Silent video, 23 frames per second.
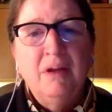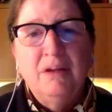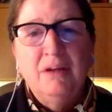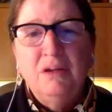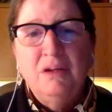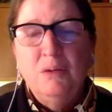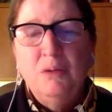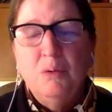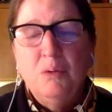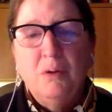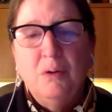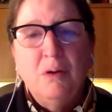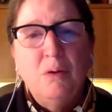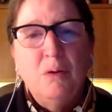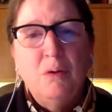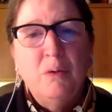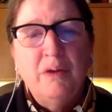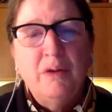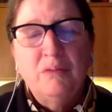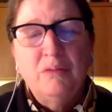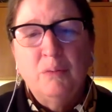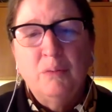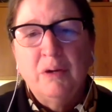you were
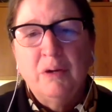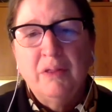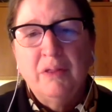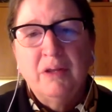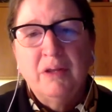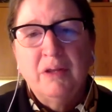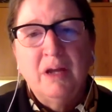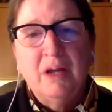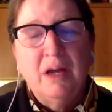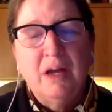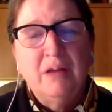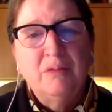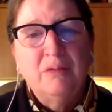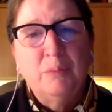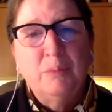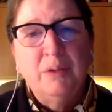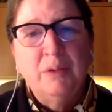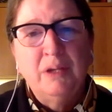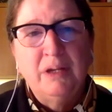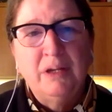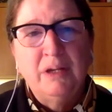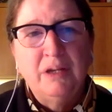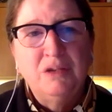always one of the guys
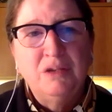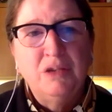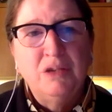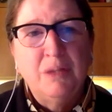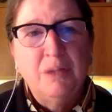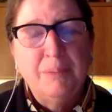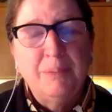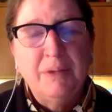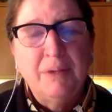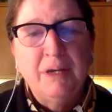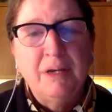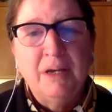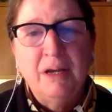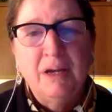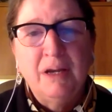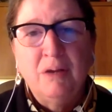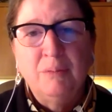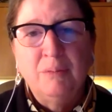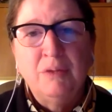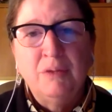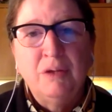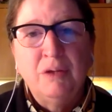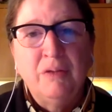willing to jump in and
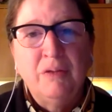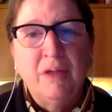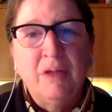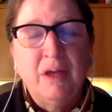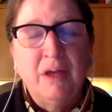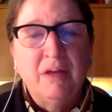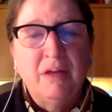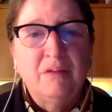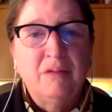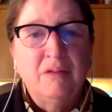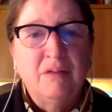help do that.